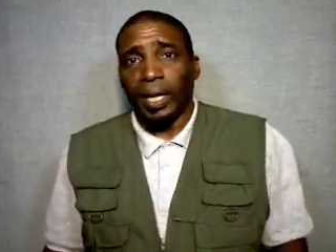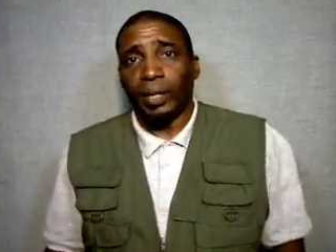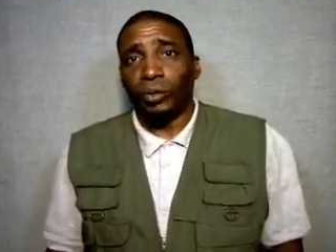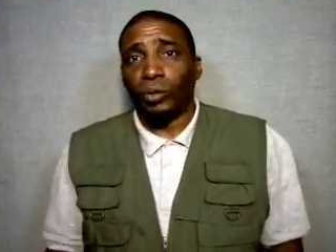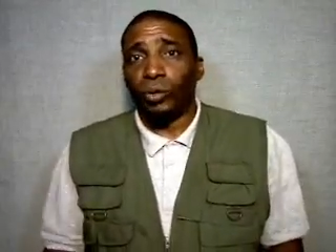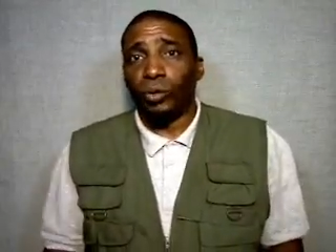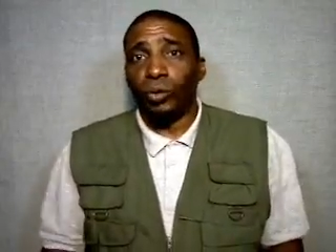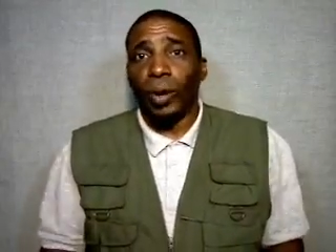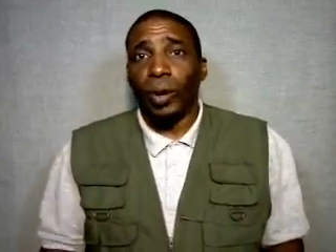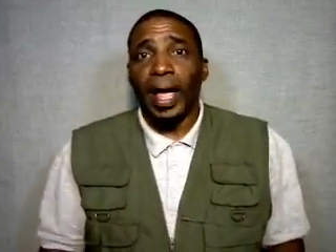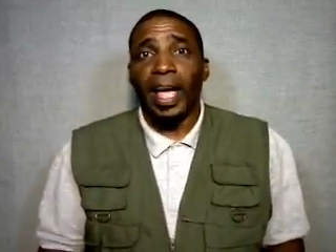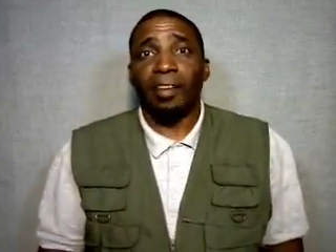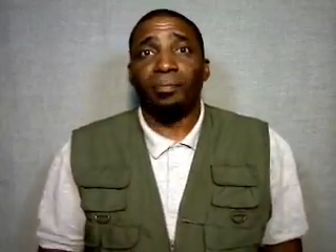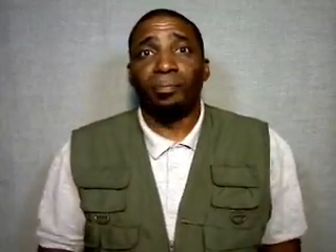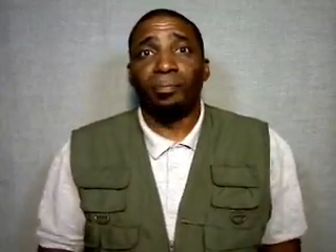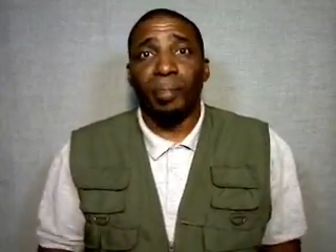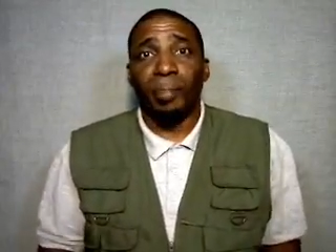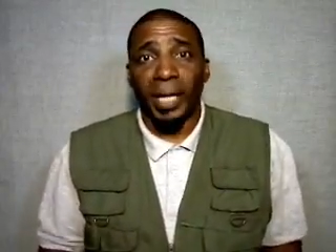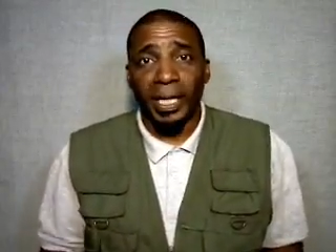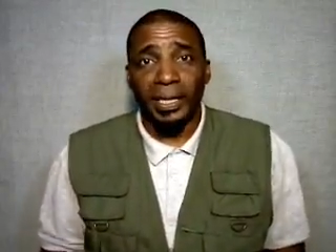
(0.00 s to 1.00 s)
who have
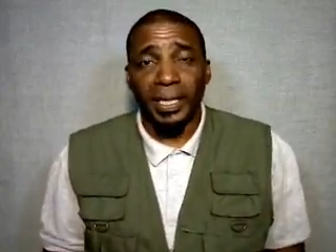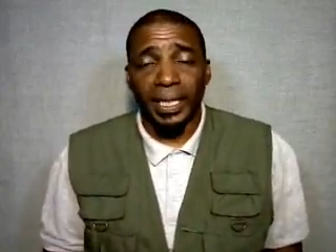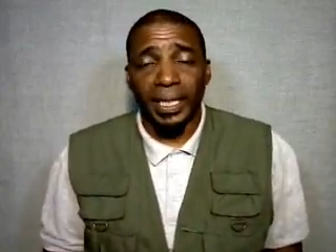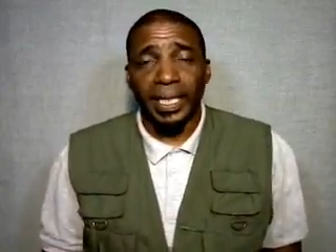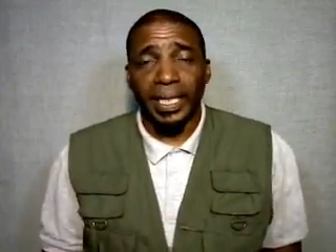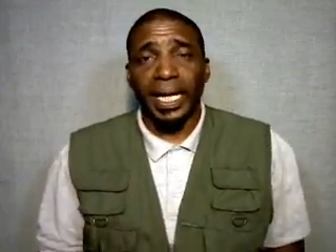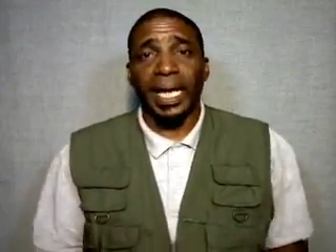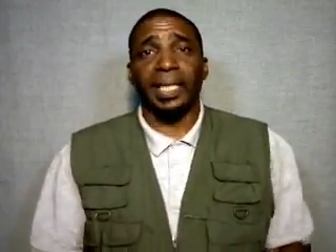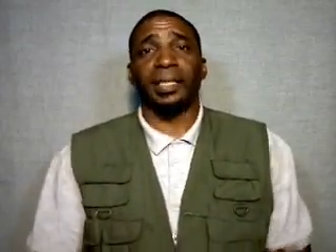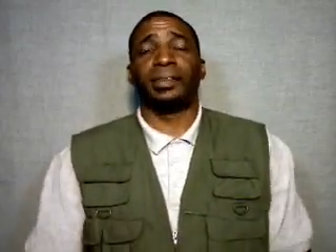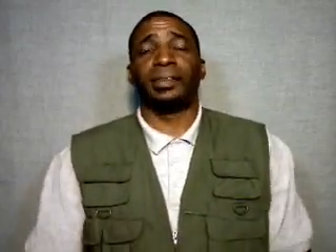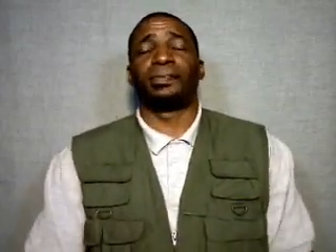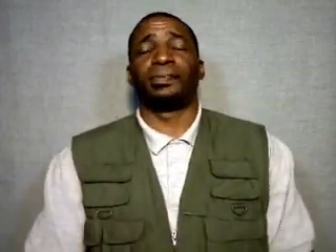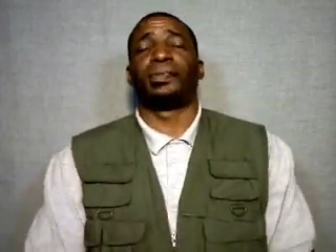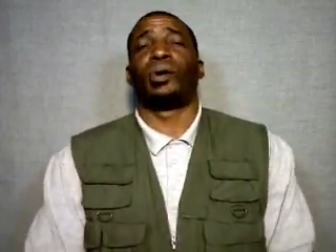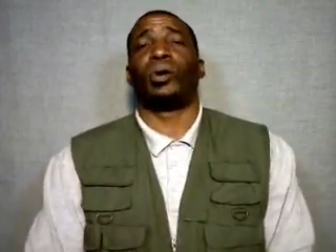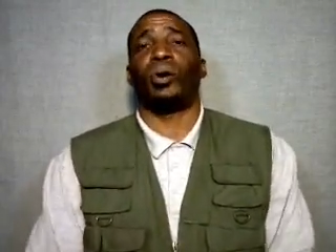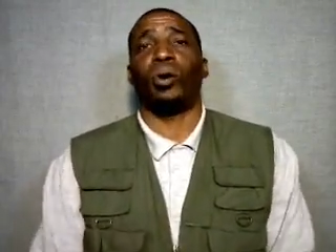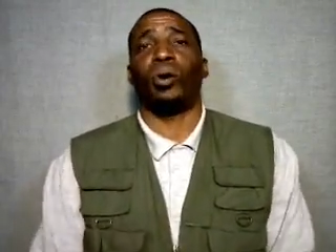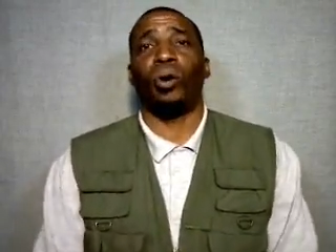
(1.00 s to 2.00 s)
been together
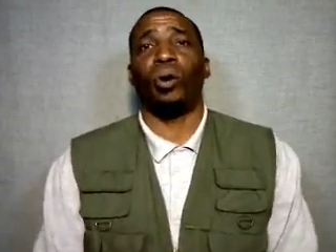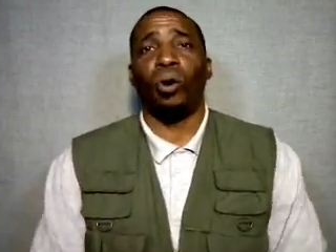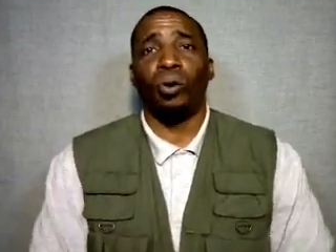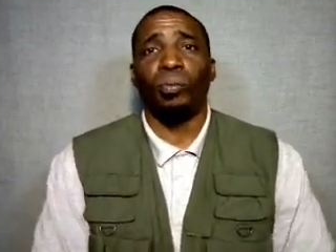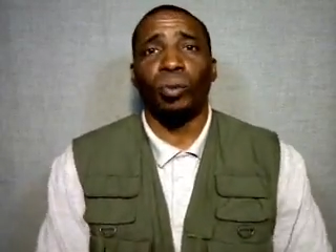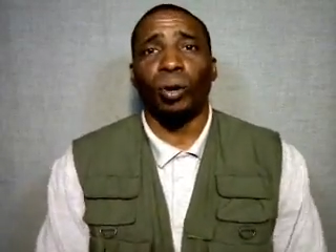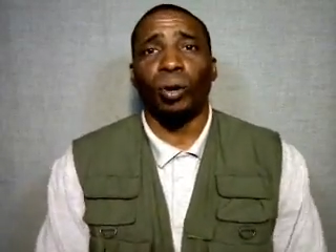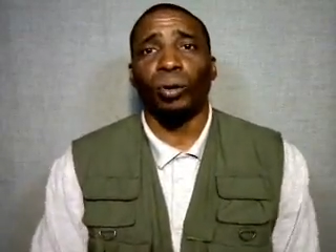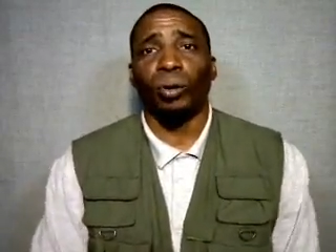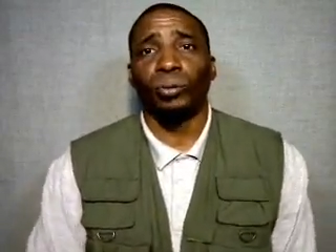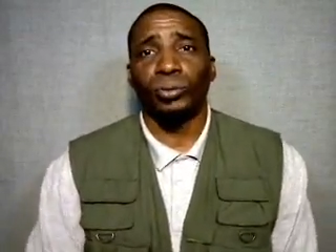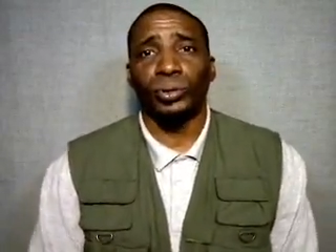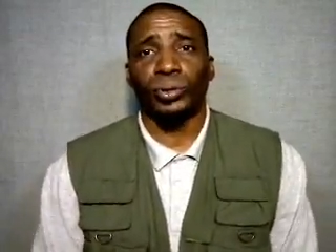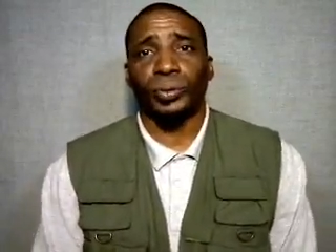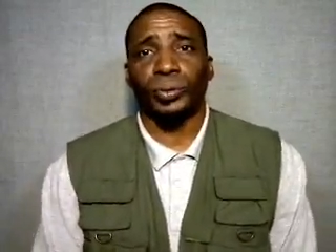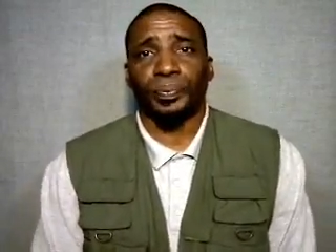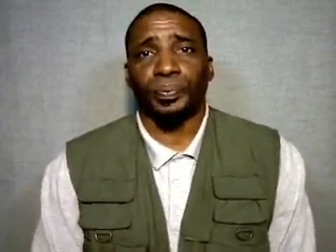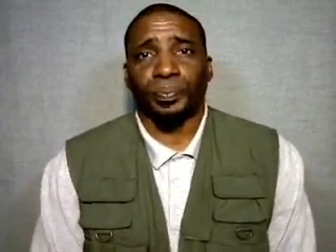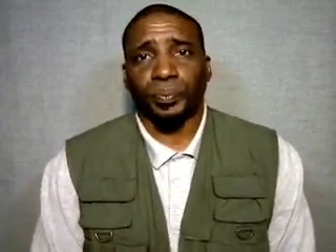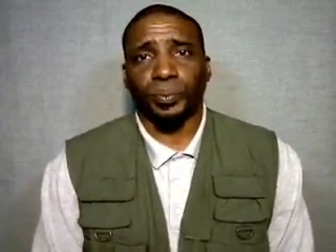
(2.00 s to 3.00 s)
for
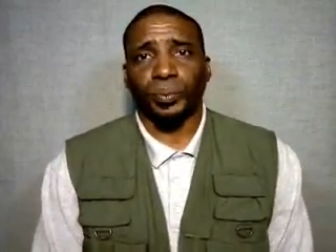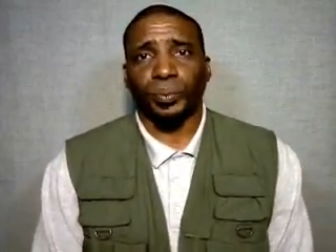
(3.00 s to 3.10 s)
almost